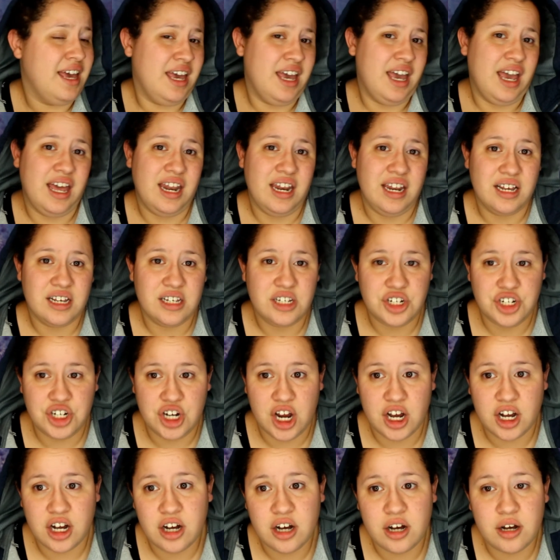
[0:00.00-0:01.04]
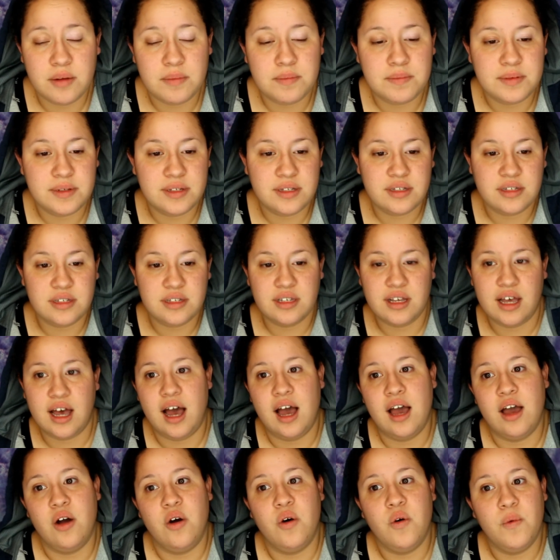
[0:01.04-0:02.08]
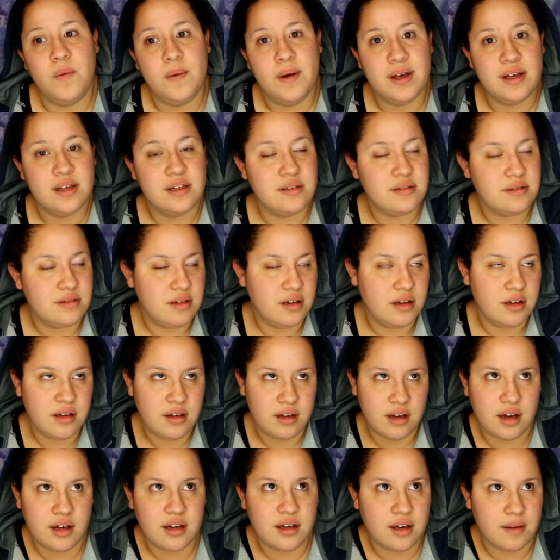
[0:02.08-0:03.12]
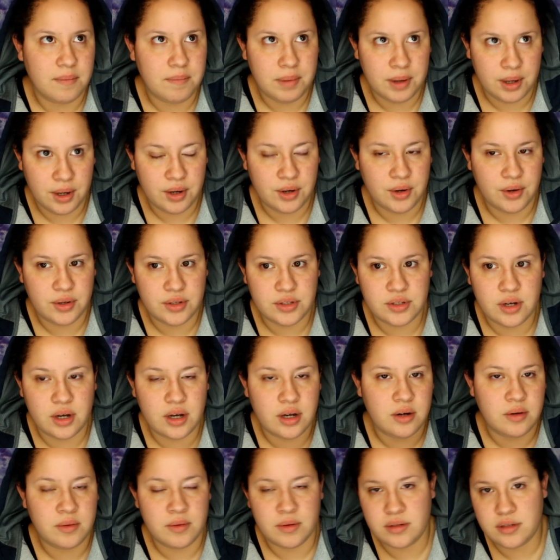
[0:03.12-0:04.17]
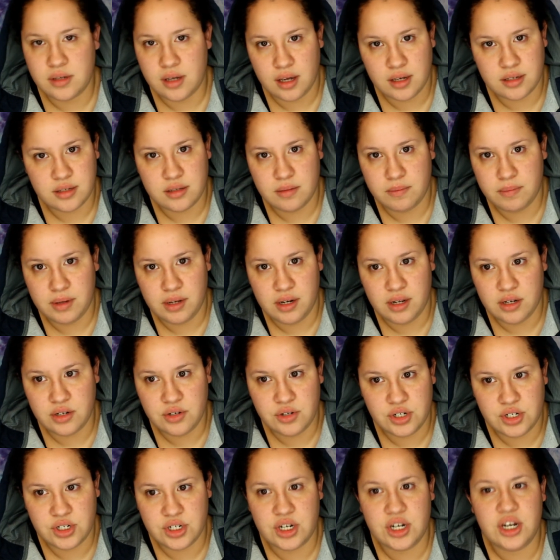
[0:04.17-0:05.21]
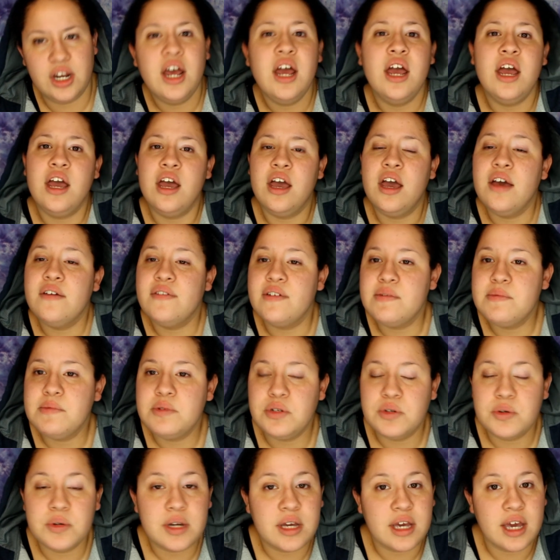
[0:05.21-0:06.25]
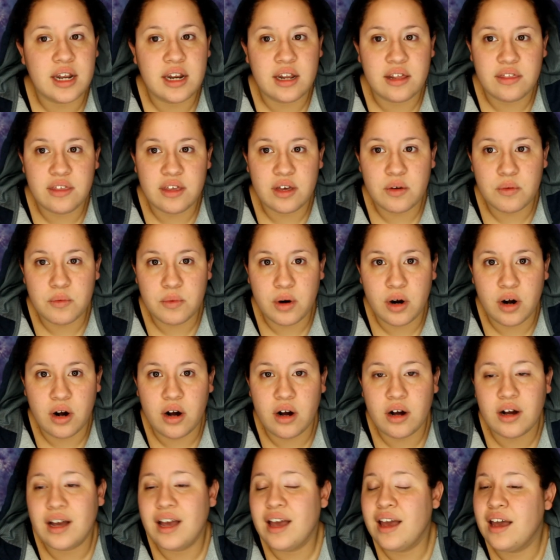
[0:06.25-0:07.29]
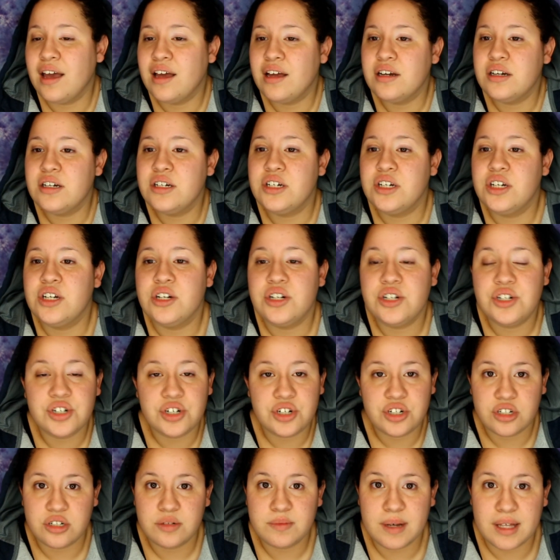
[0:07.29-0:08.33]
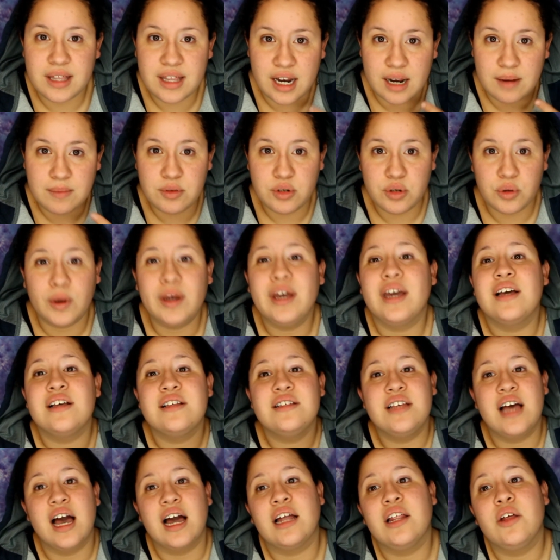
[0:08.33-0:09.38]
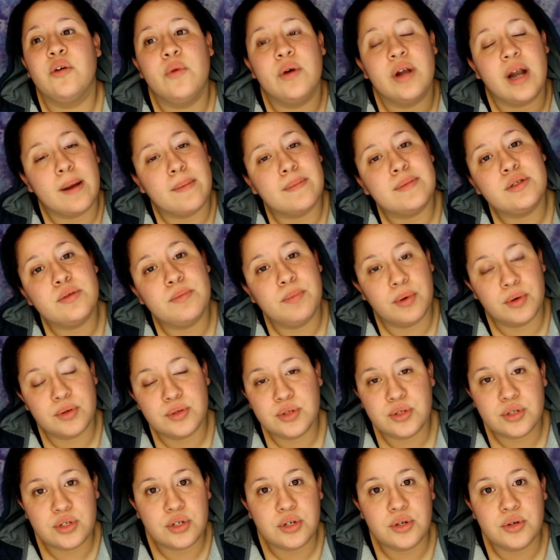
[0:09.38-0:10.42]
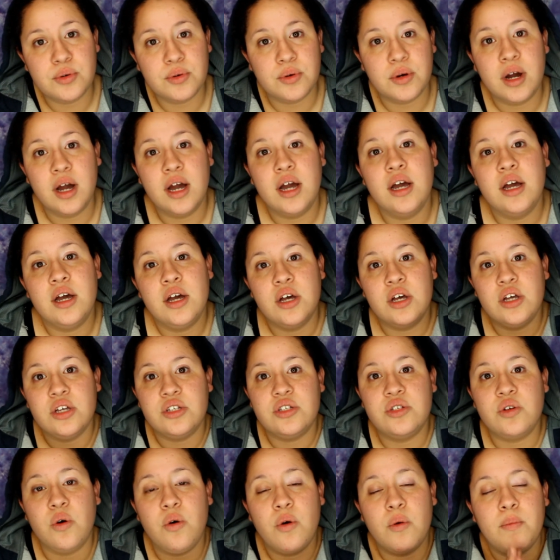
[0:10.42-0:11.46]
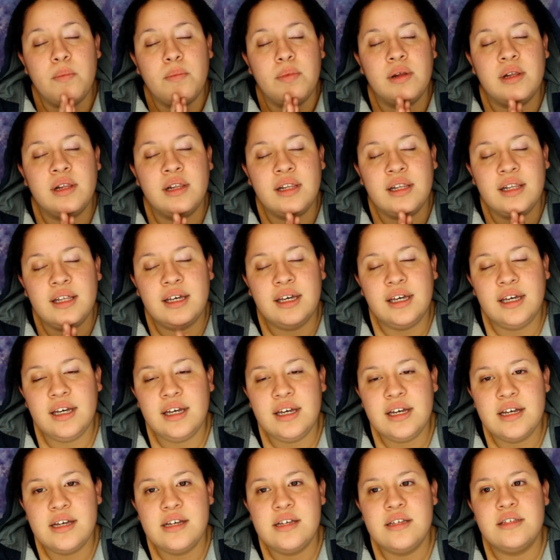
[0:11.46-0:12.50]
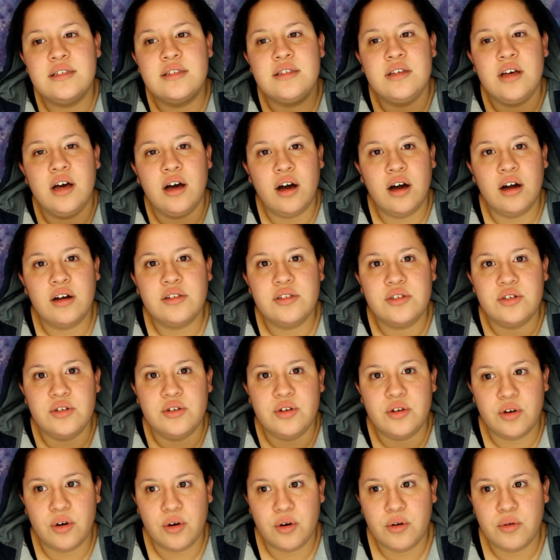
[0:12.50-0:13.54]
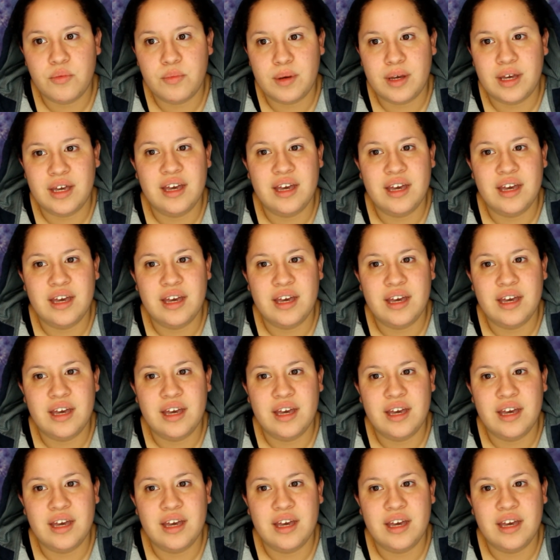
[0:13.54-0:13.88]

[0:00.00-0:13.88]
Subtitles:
In his checkups, I get paranoid, so I always ask the pediatrician if I'm doing anything wrong, and she assures me that I'm doing exactly what I'm supposed to do. So please talk to your OB